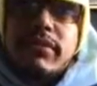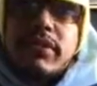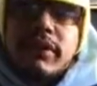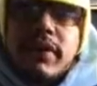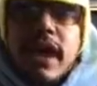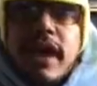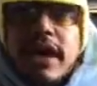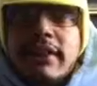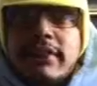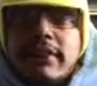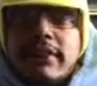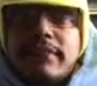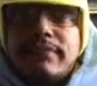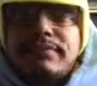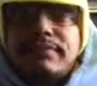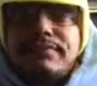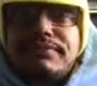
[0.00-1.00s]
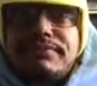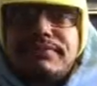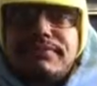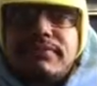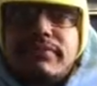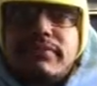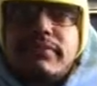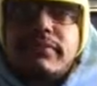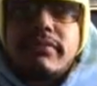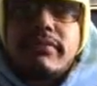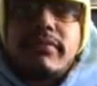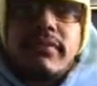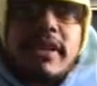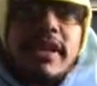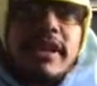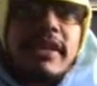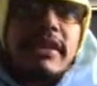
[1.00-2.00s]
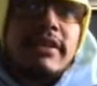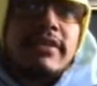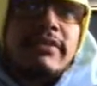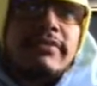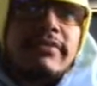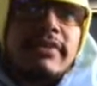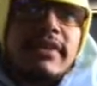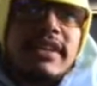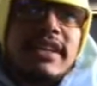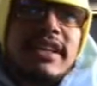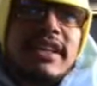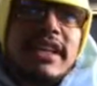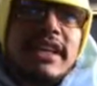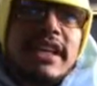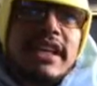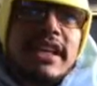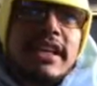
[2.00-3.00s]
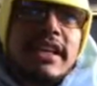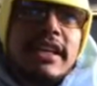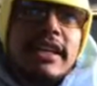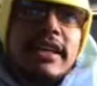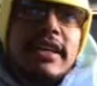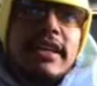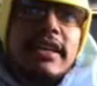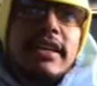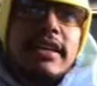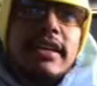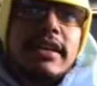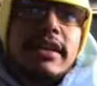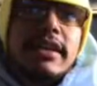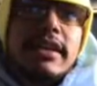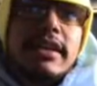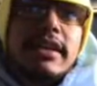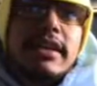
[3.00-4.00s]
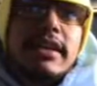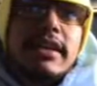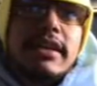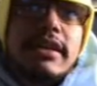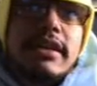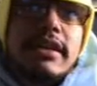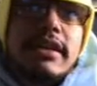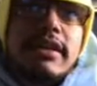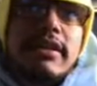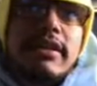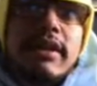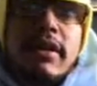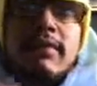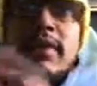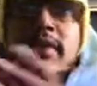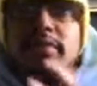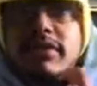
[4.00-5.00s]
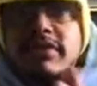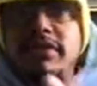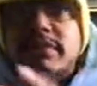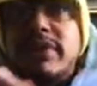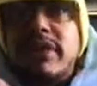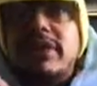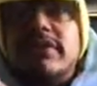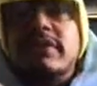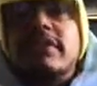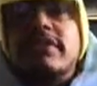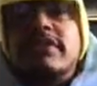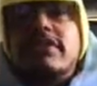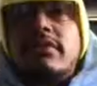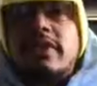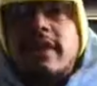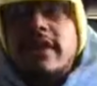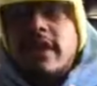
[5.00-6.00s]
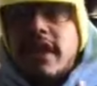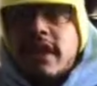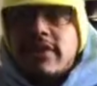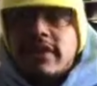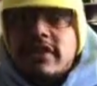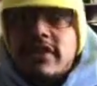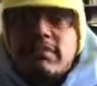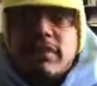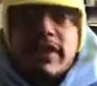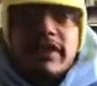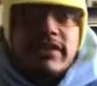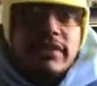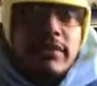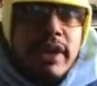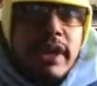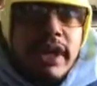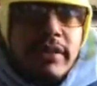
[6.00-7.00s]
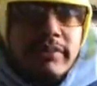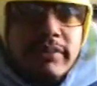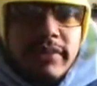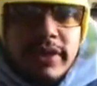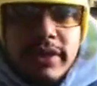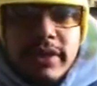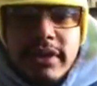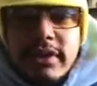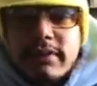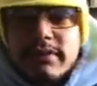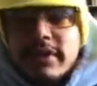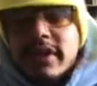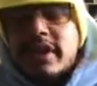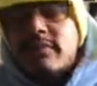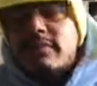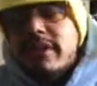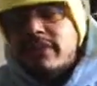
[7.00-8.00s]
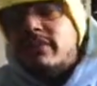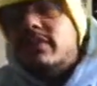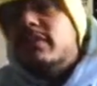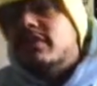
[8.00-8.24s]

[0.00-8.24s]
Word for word: their lives. You know, and I'm going to put some pictures on the screen to kind of express who I am. Uh, hopefully, they don't mess